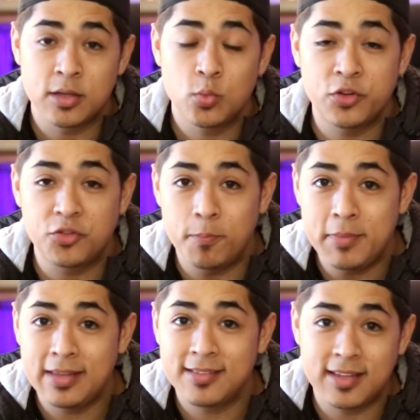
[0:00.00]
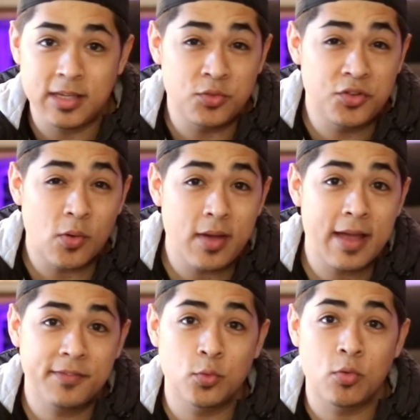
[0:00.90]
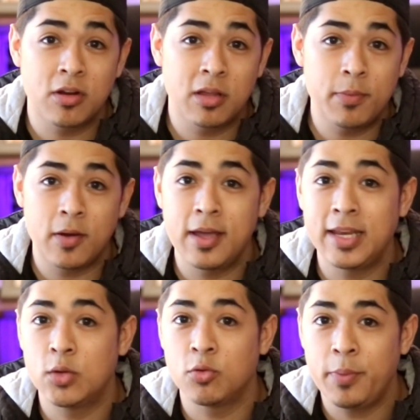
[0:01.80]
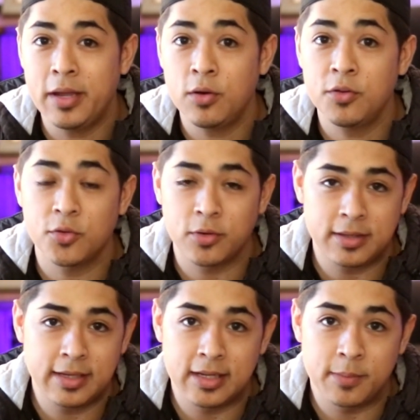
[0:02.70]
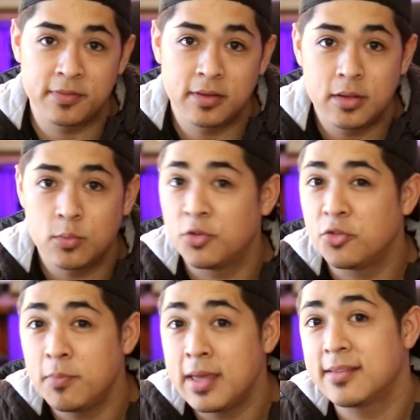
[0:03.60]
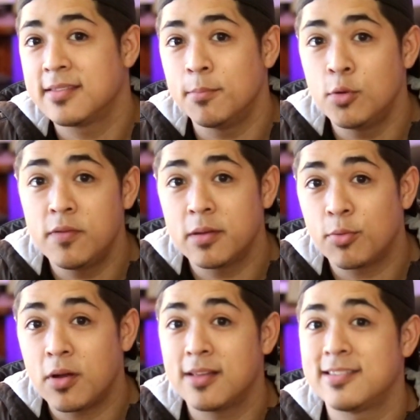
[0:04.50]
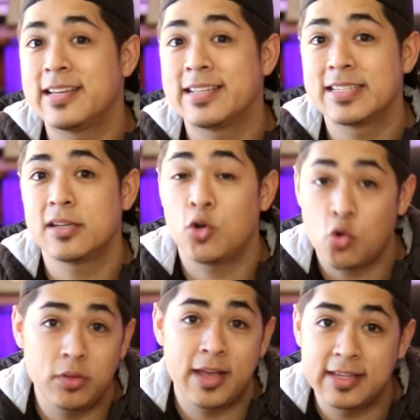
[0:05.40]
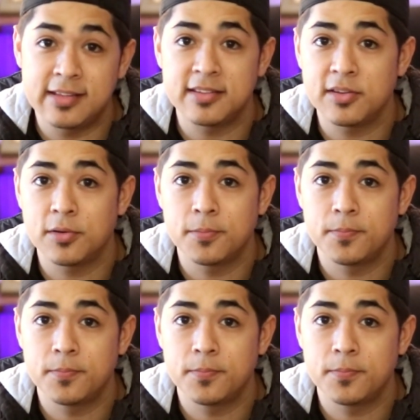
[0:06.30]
which means that you don't have to worry about any repairs or cleanups, which makes the moving process a whole lot easier.